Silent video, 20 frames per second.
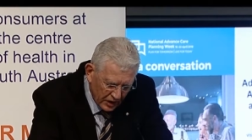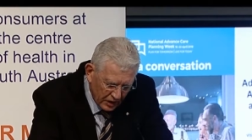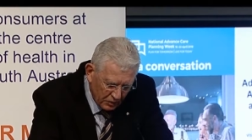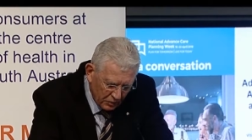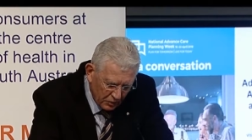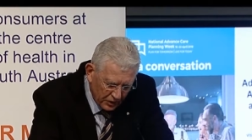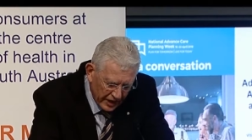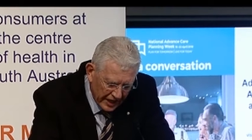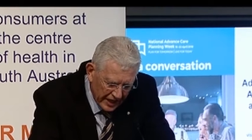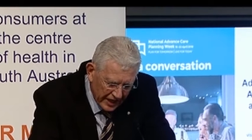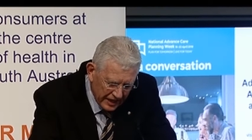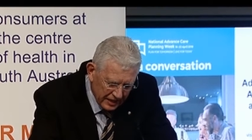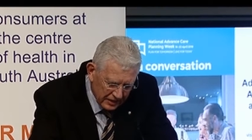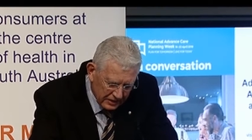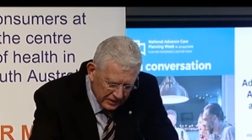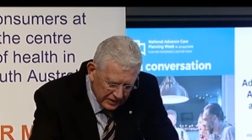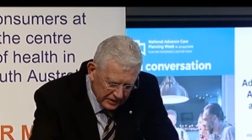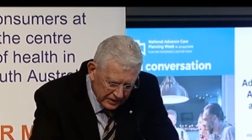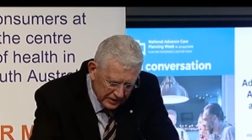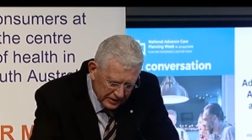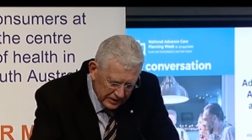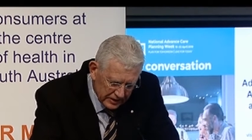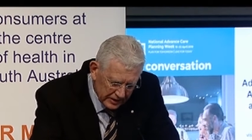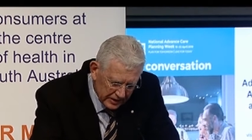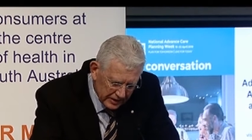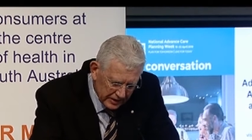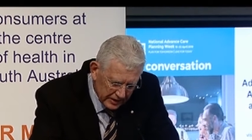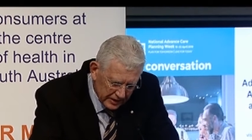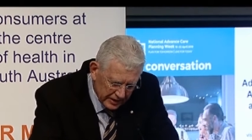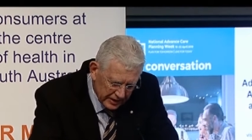Well, now
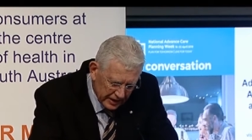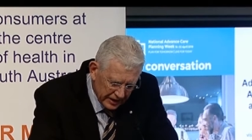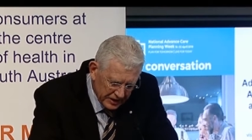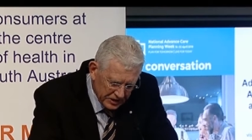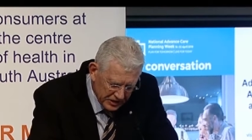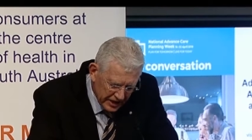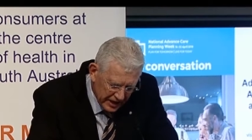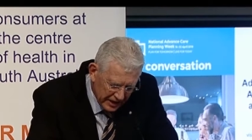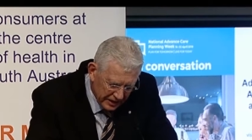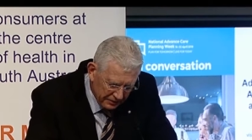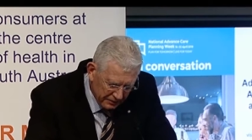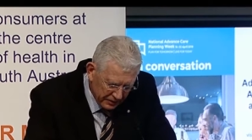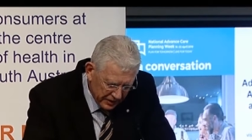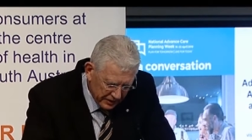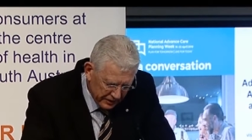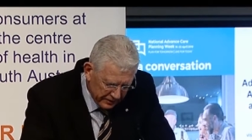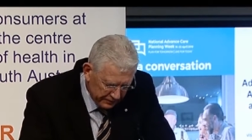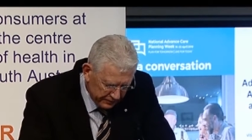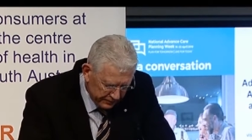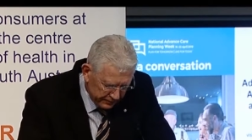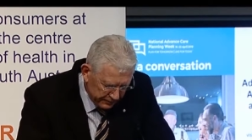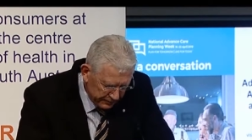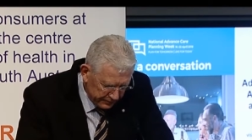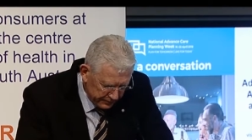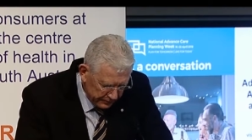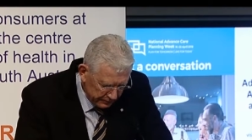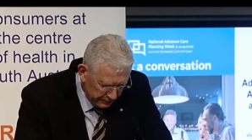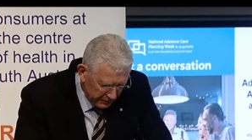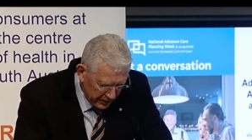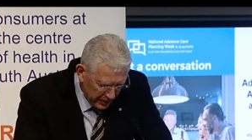it's done him in.
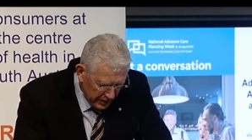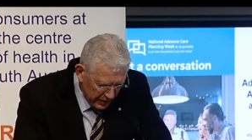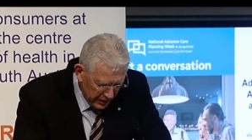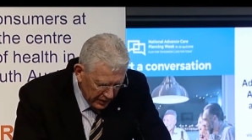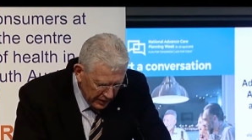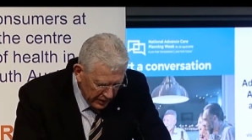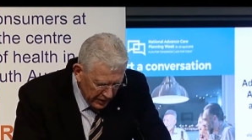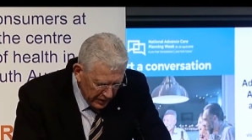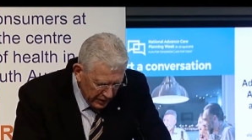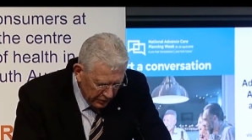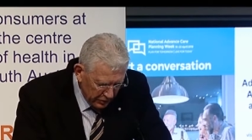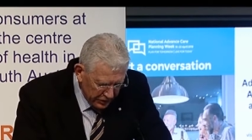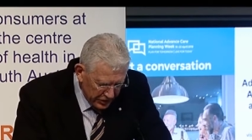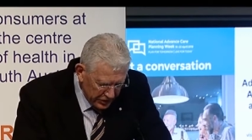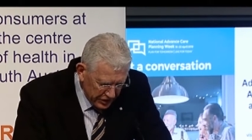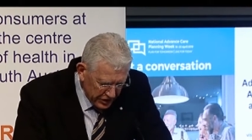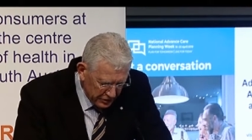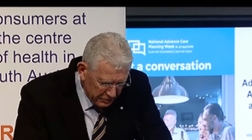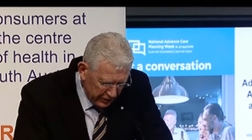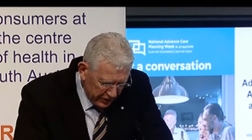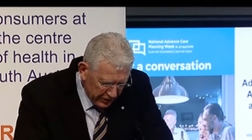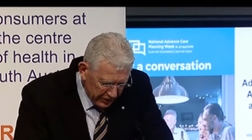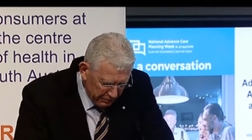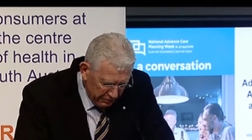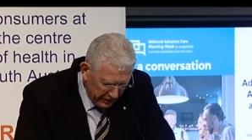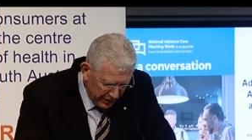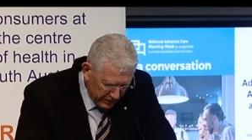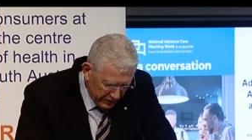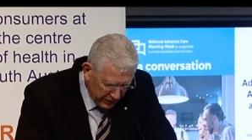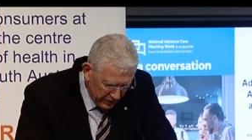Richie smoked
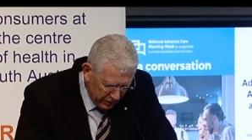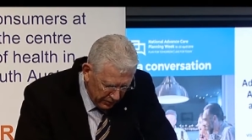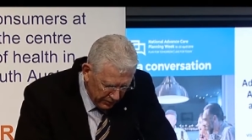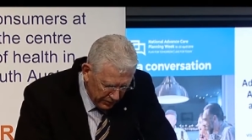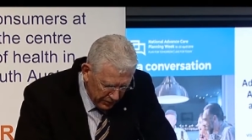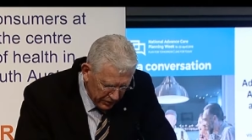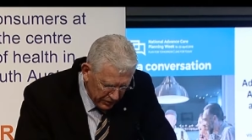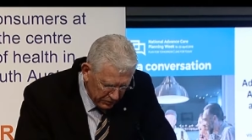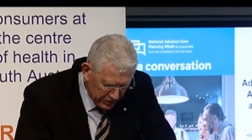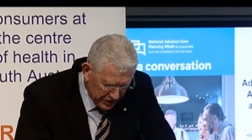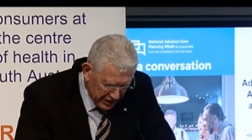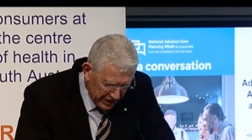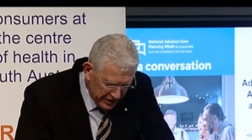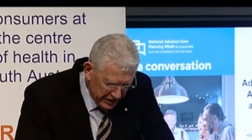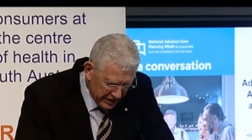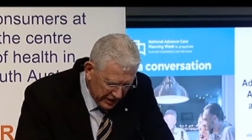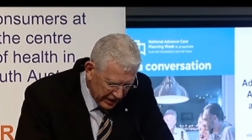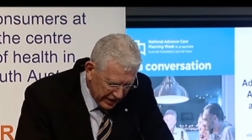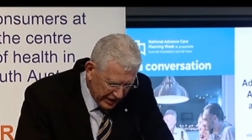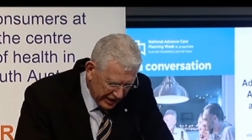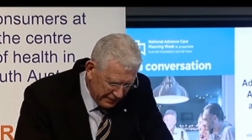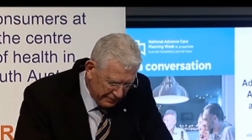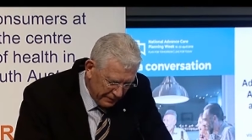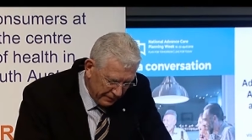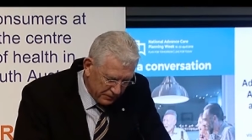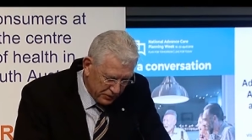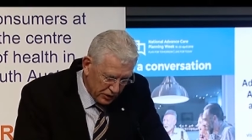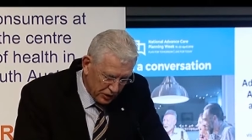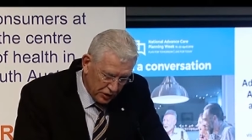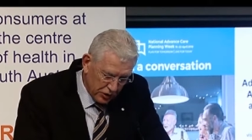menthol because it was easier to come
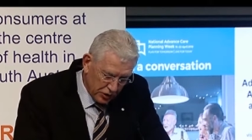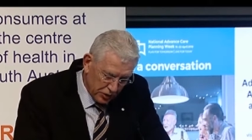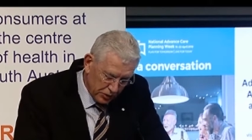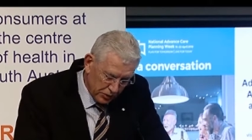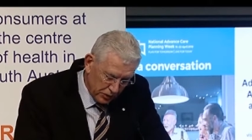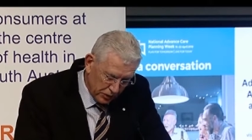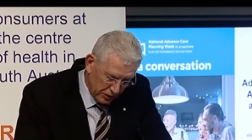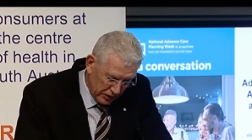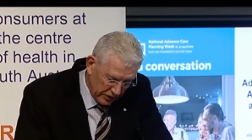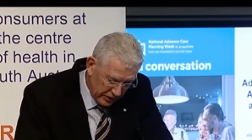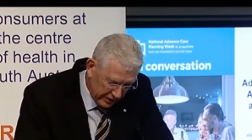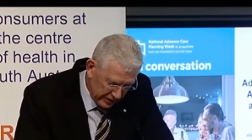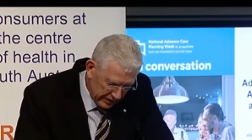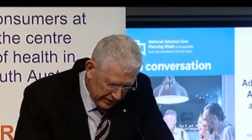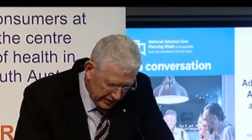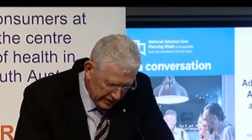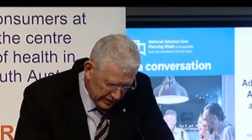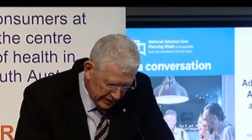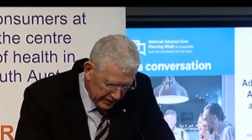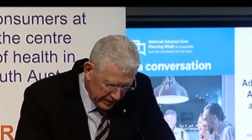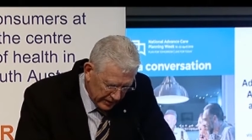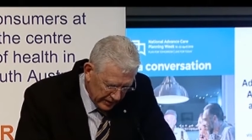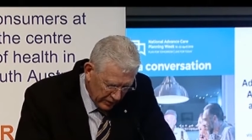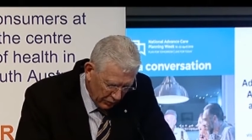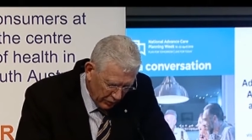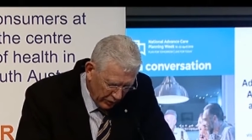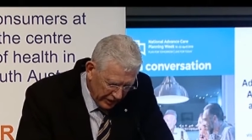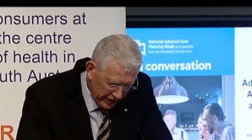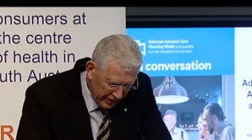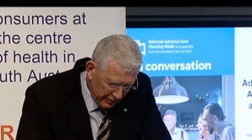up to cool.
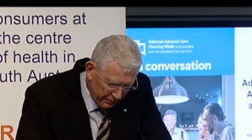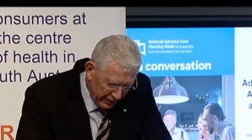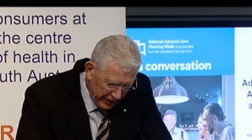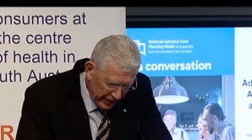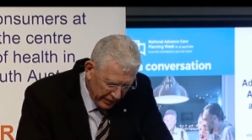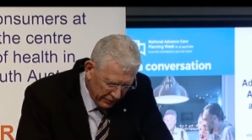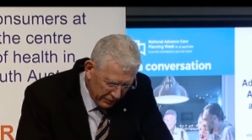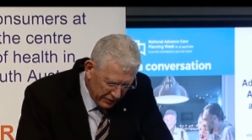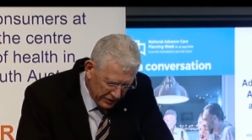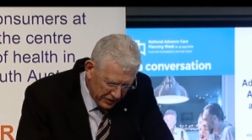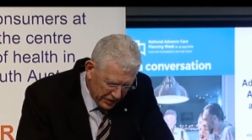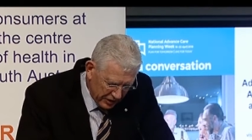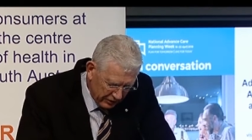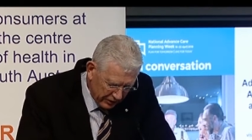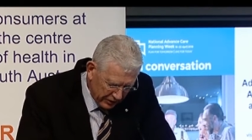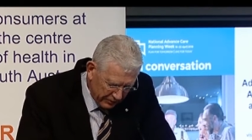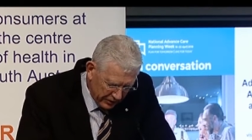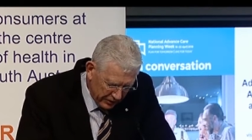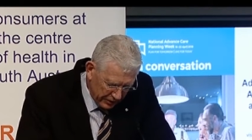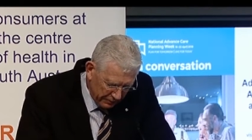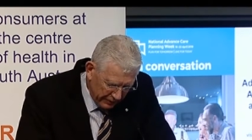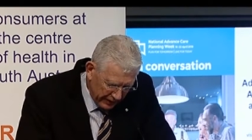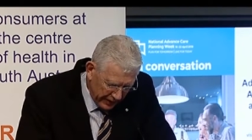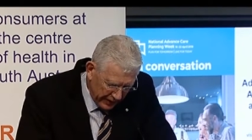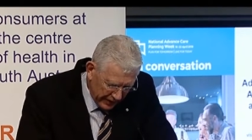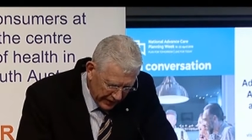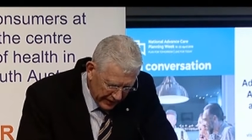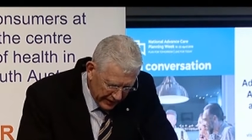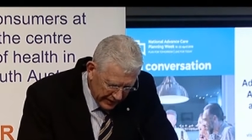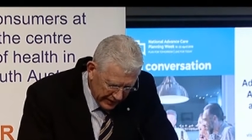Willie the Penguin told him on the
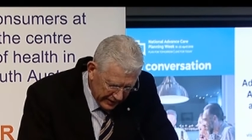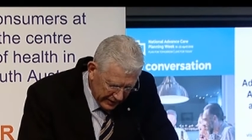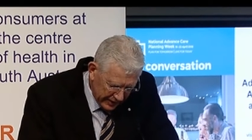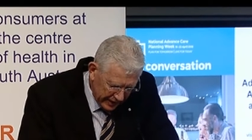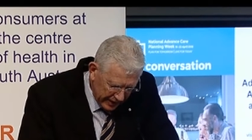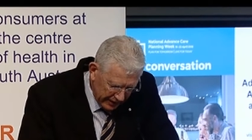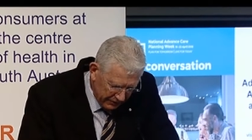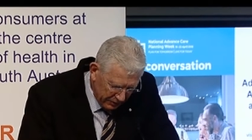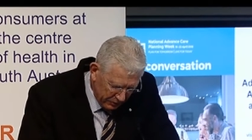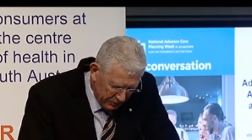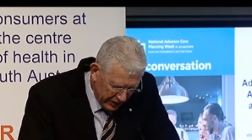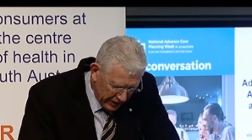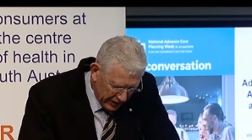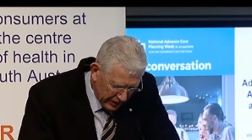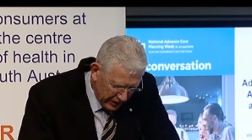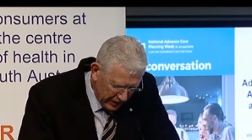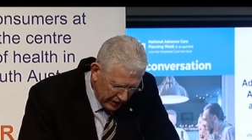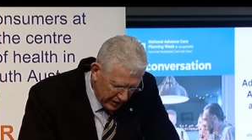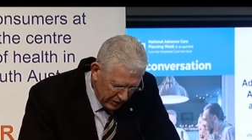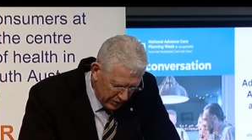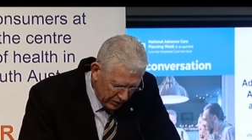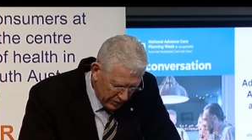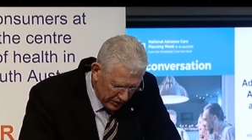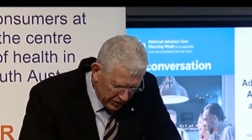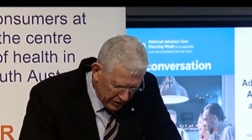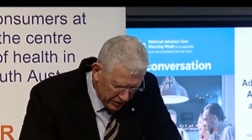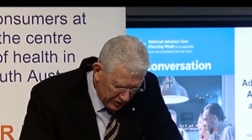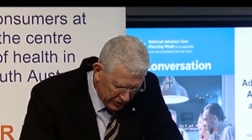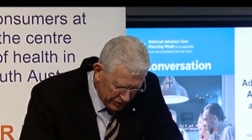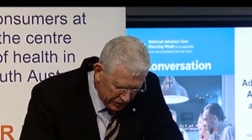pack, and even when a cold has
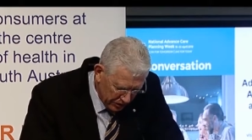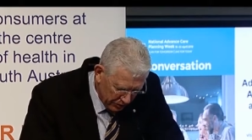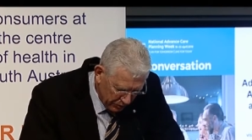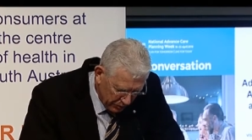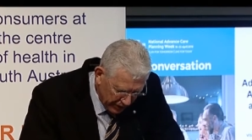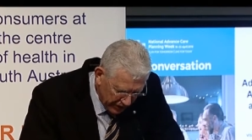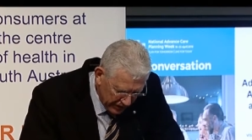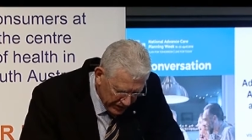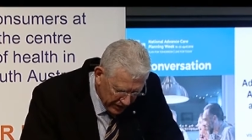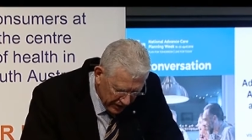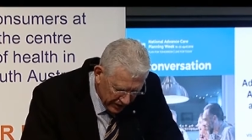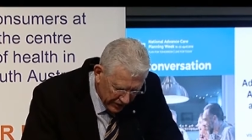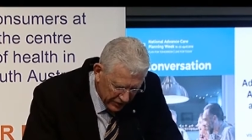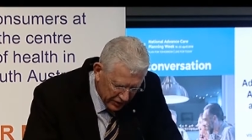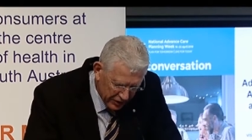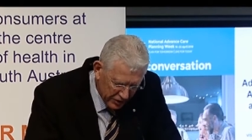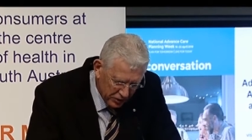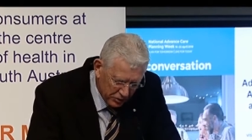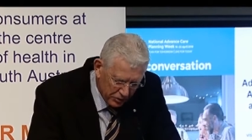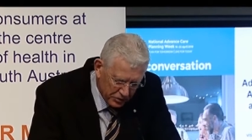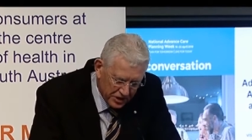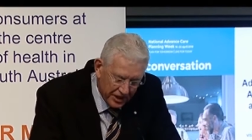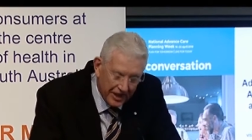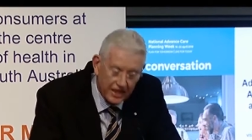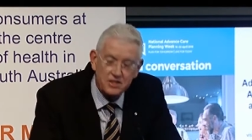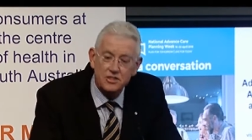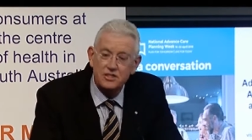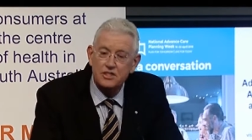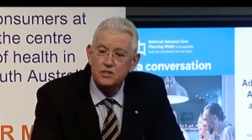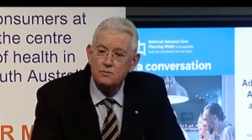got you wheezing, the cool
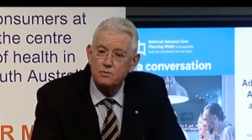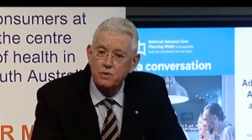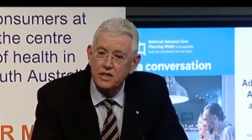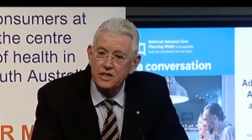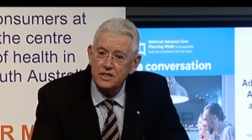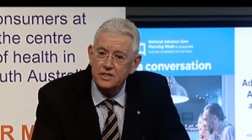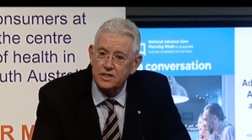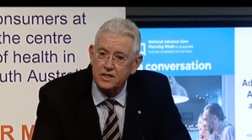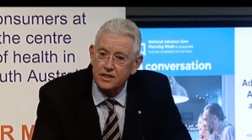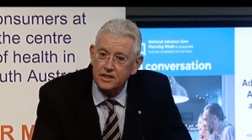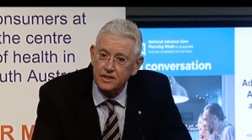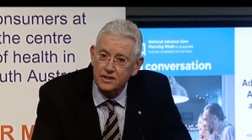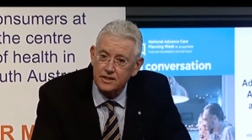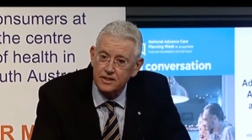taste is pleasing.